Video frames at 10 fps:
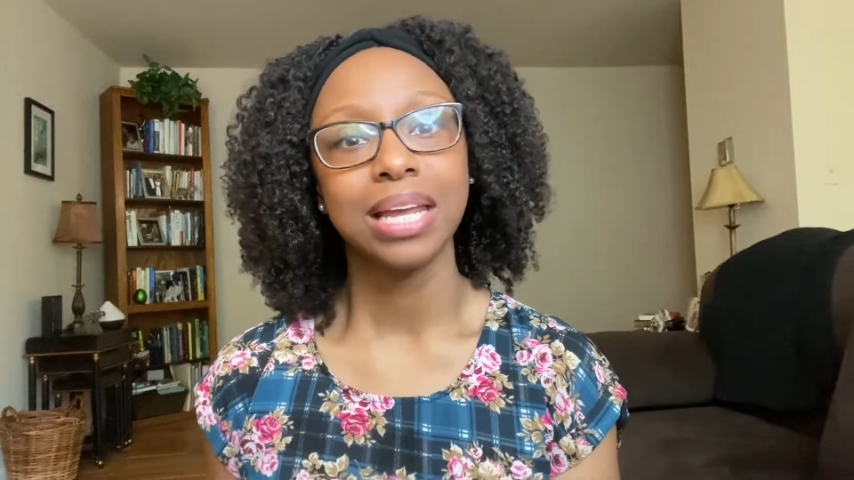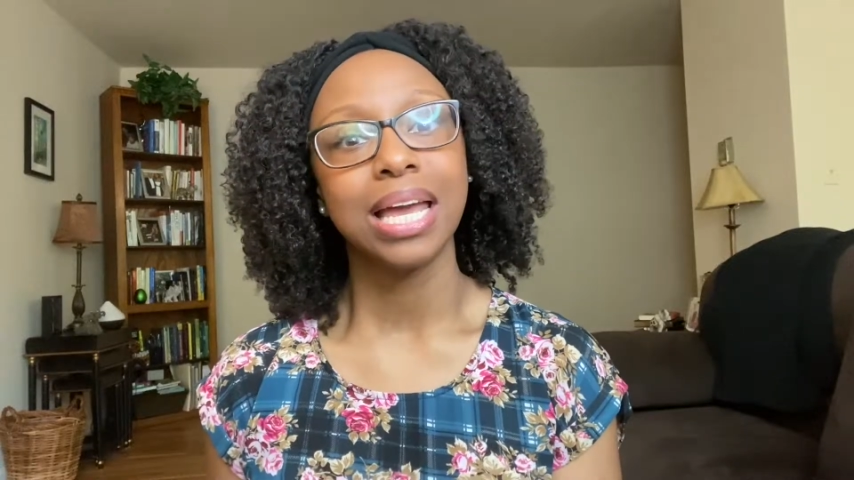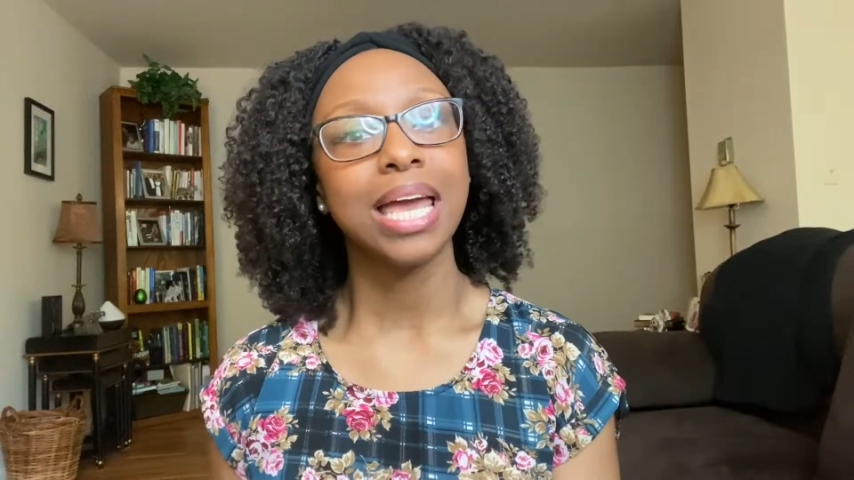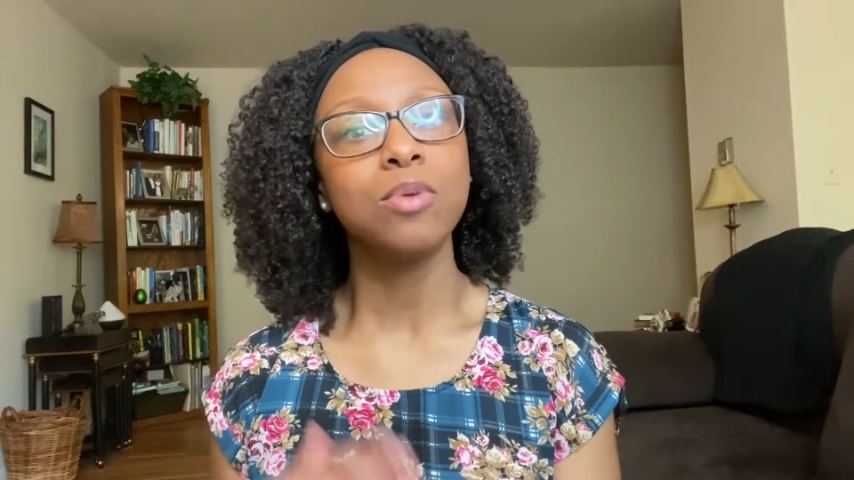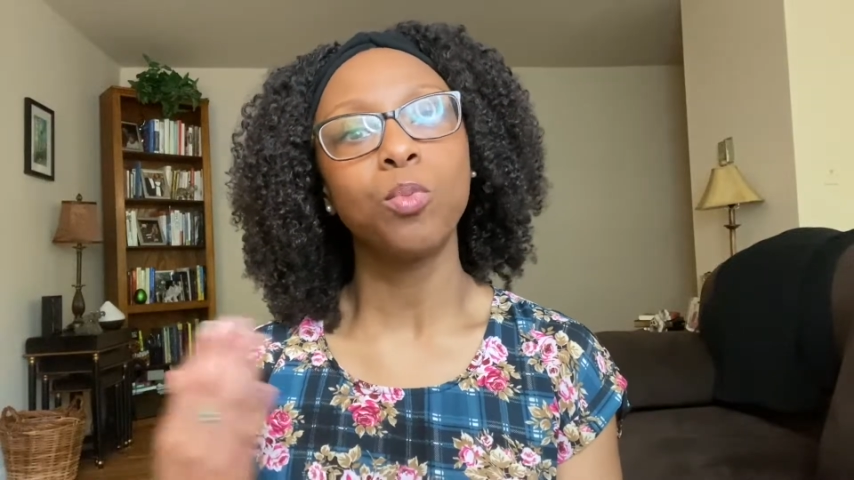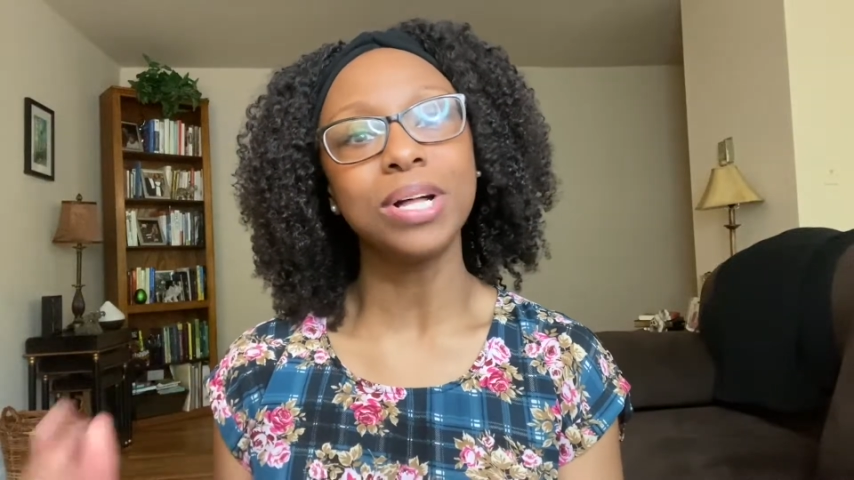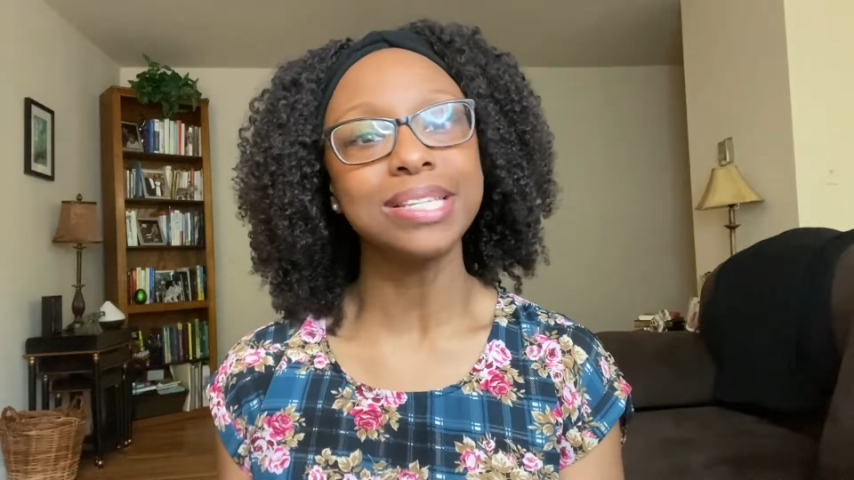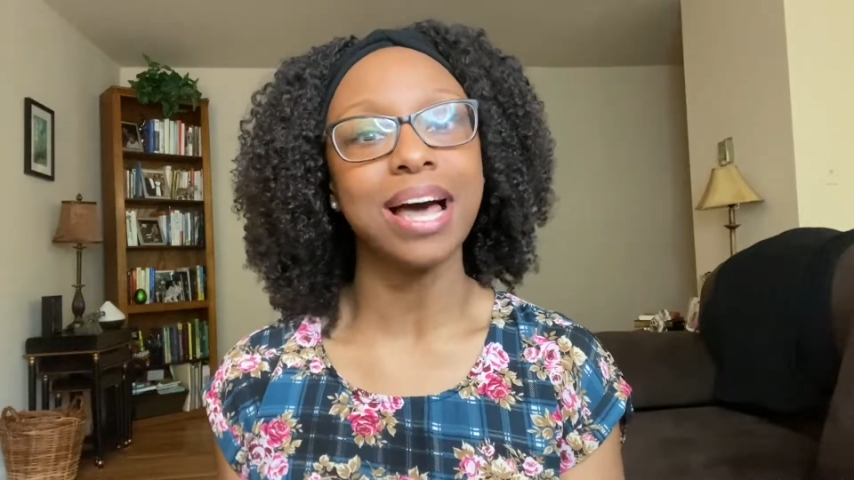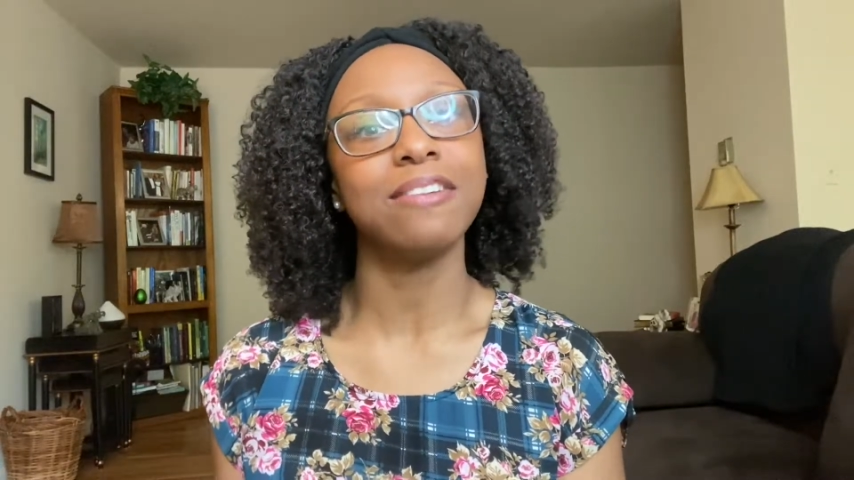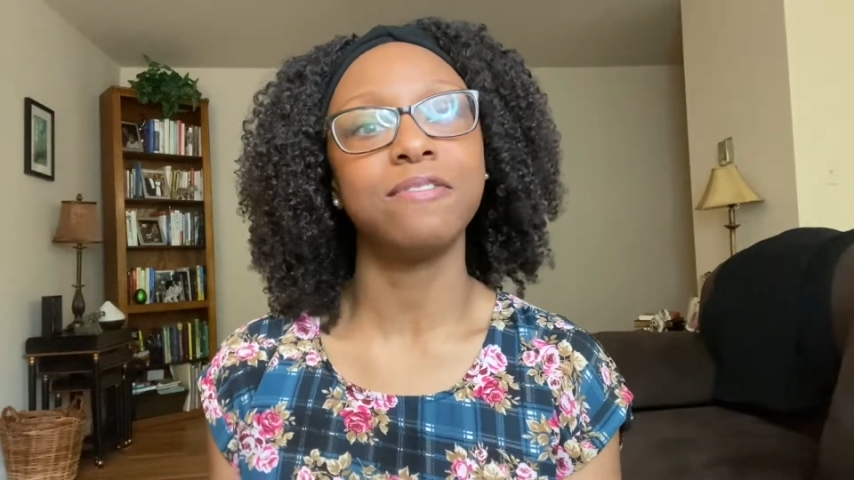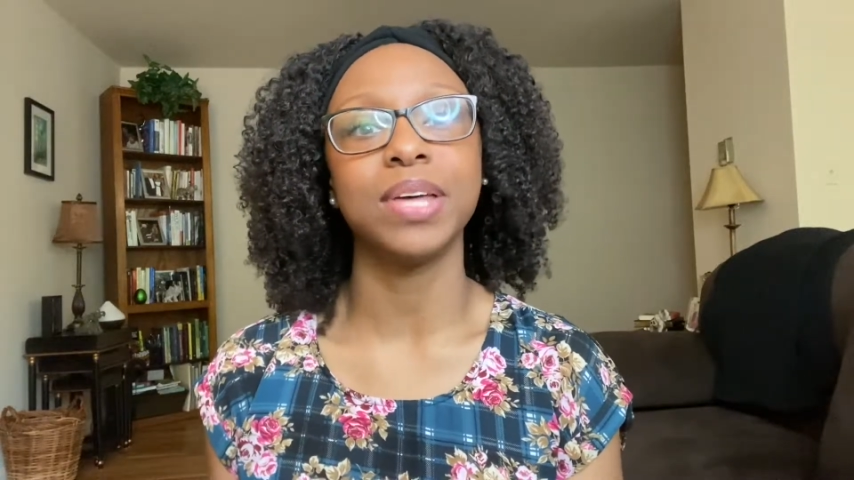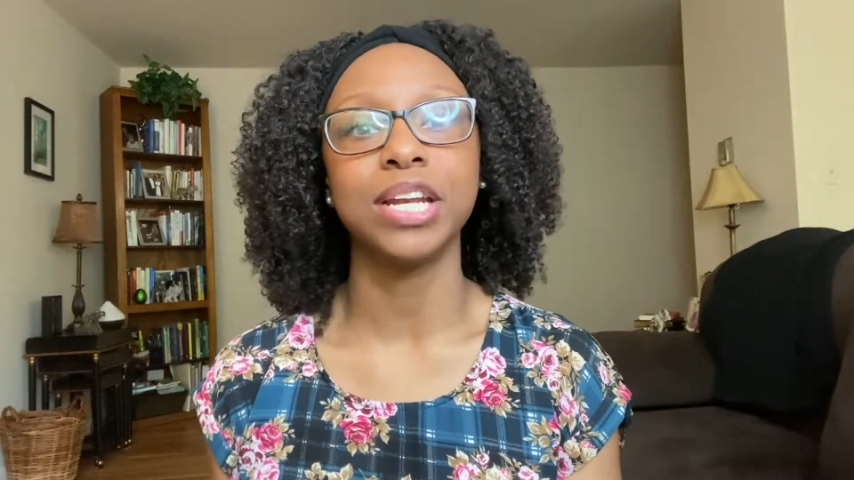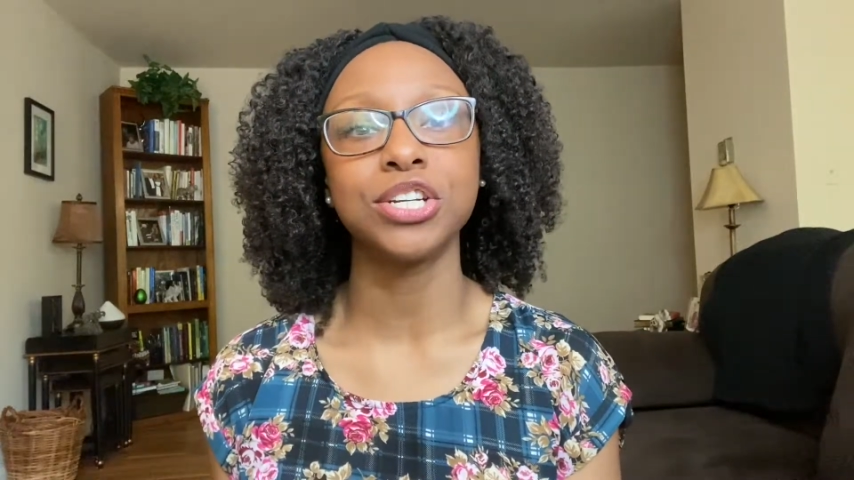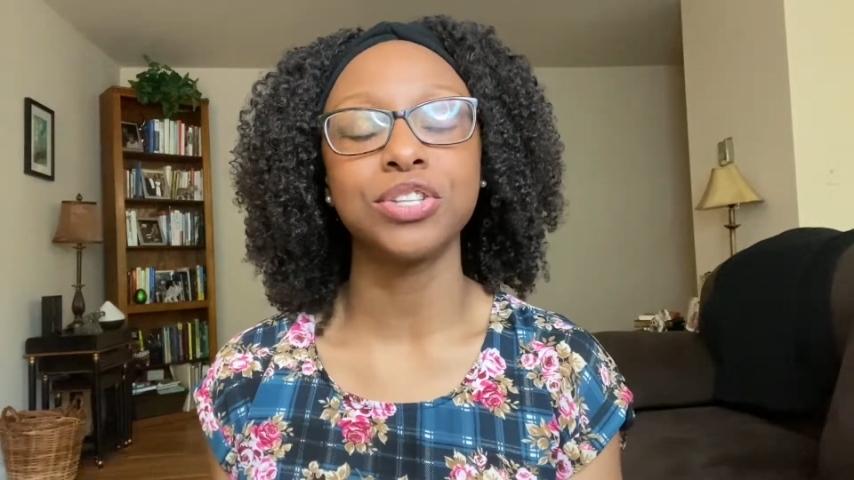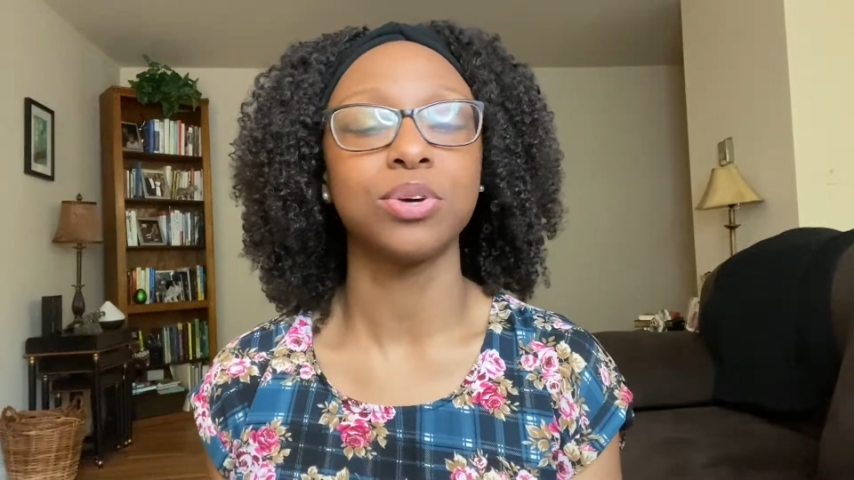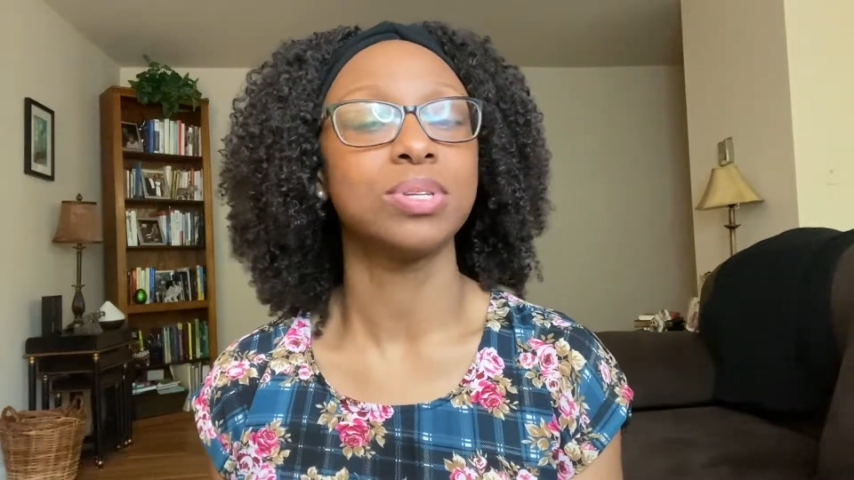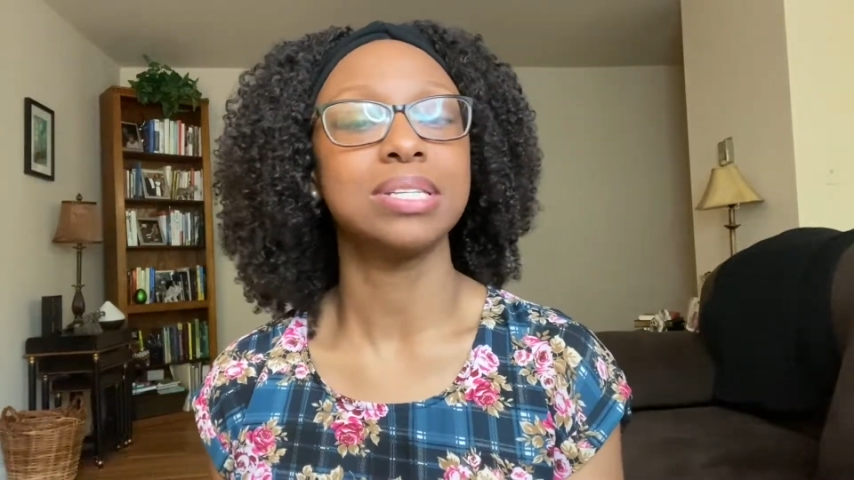And once I finish those